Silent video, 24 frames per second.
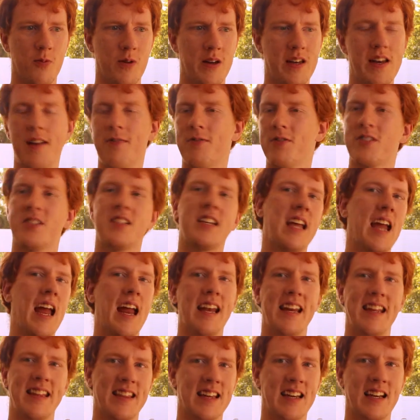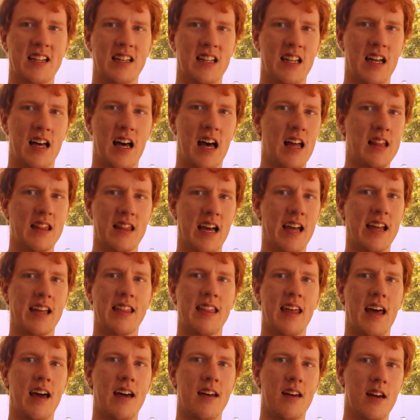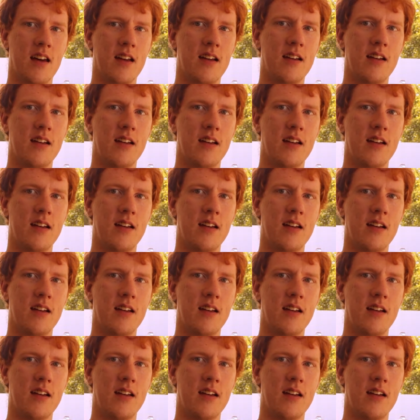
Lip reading: We never see anything like that.